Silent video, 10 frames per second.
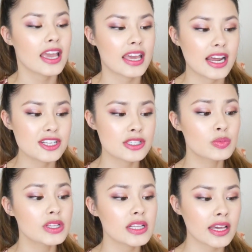and I just
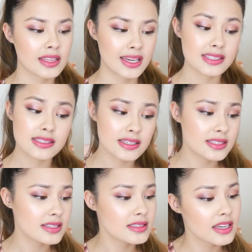really like the
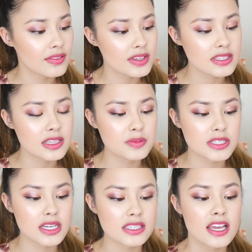consistency of these
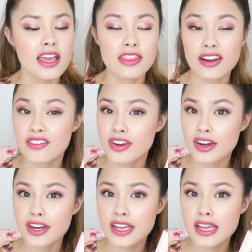lipsticks. They're
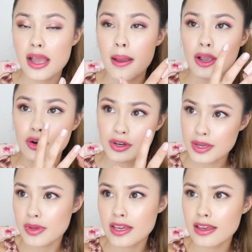very
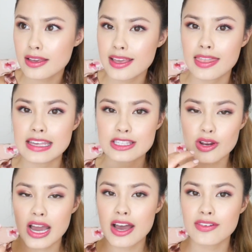creamy, yet they
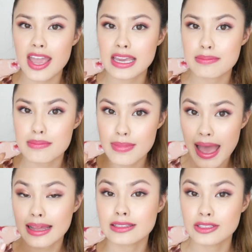still have a
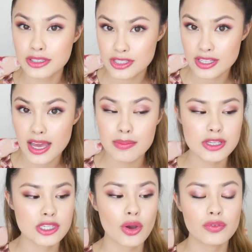matte look to them.
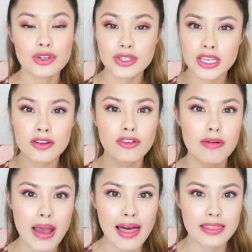So if you're looking for
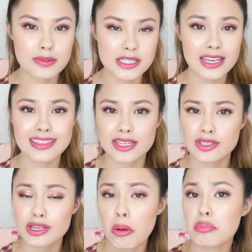a matte lipstick that
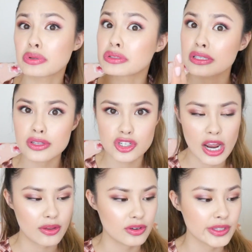doesn't completely
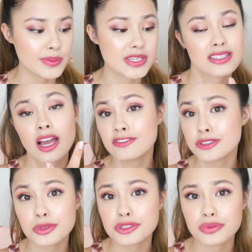dry out your lips, that's
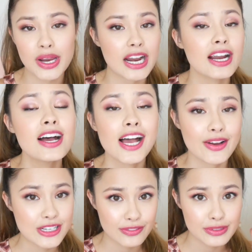comfortable to wear, I
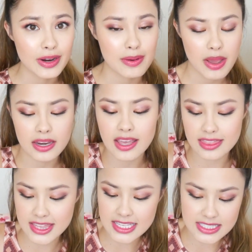would definitely recommend
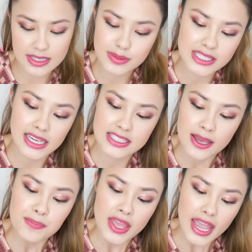these lipsticks.
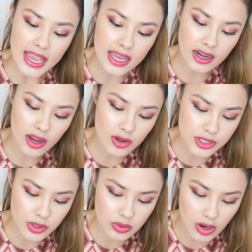And I
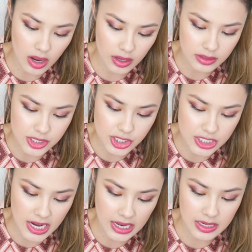also got the
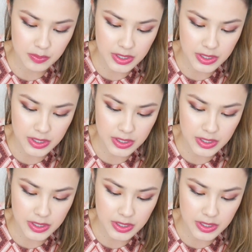shade